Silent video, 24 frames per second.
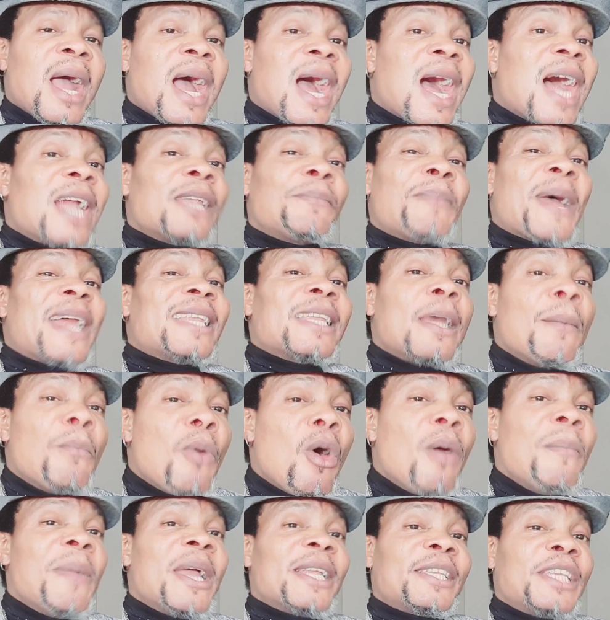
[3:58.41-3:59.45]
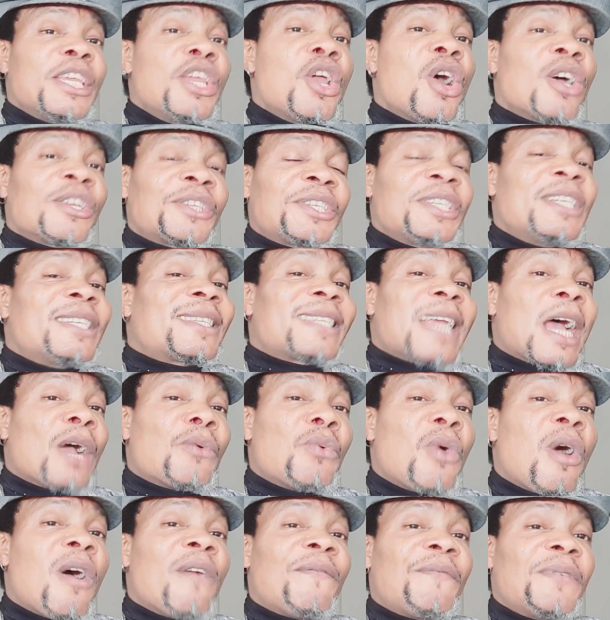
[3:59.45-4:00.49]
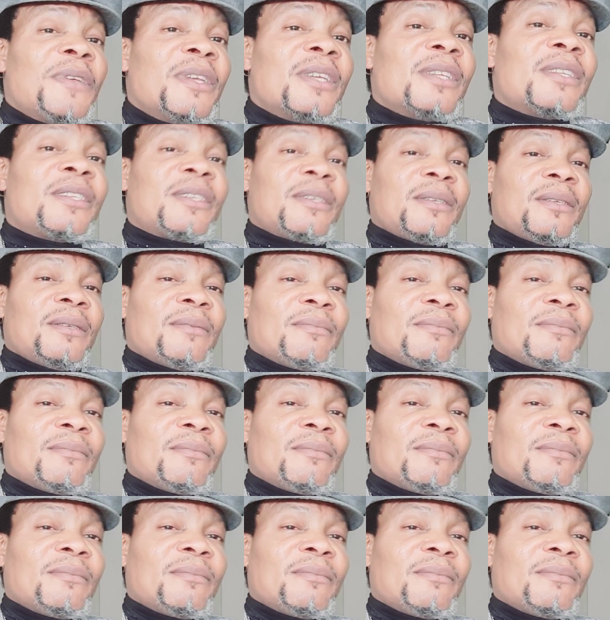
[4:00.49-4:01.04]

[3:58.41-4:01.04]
And by the moment he or she is aware of it,